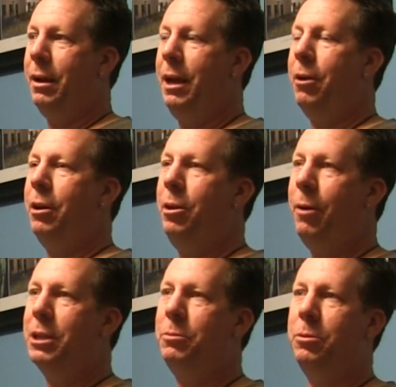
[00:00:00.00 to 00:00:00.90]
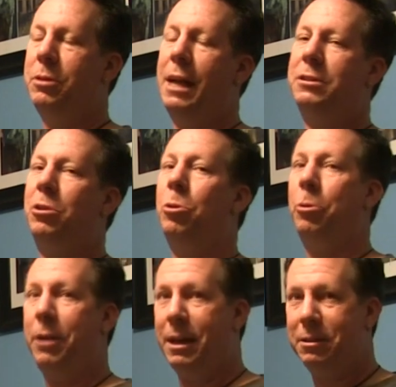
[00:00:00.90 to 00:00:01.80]
here in the US we use lots of
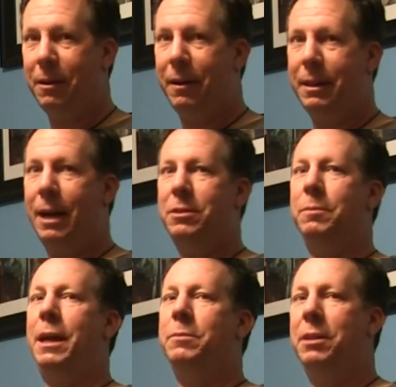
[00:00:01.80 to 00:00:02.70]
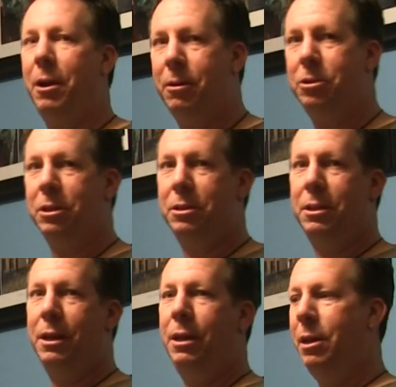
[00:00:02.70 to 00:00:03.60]
chlorine and stuff like that. Sometimes there it's
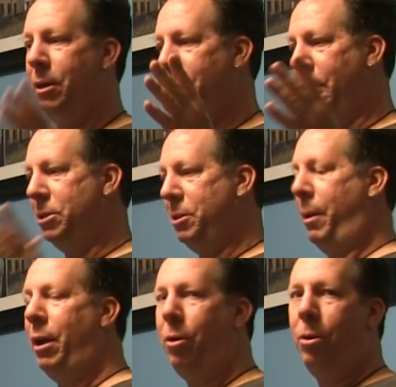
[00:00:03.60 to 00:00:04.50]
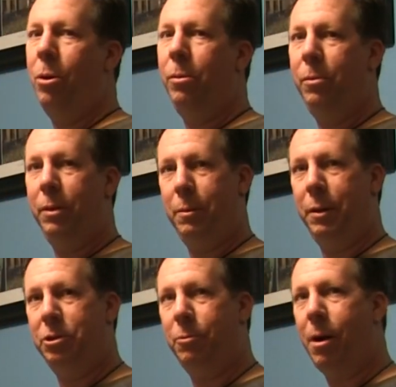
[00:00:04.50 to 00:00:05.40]
just a cement hole with a
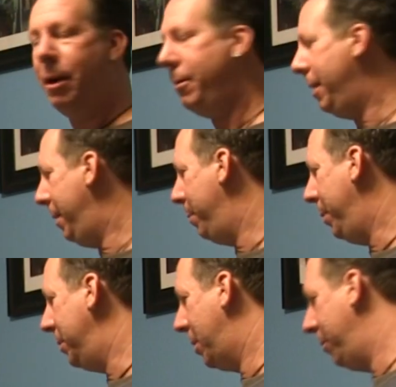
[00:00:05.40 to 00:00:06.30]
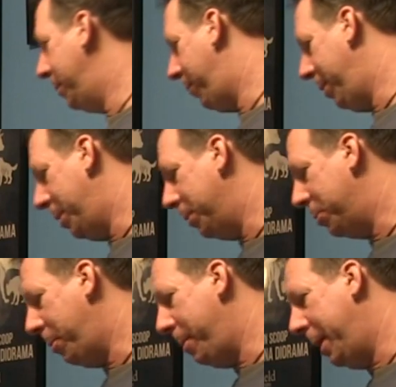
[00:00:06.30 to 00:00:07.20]
bunch of water in it, but it's always fun to go
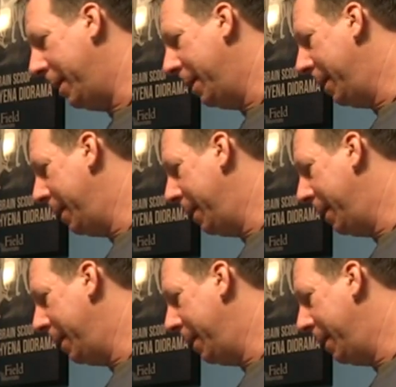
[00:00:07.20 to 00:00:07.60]
swimming.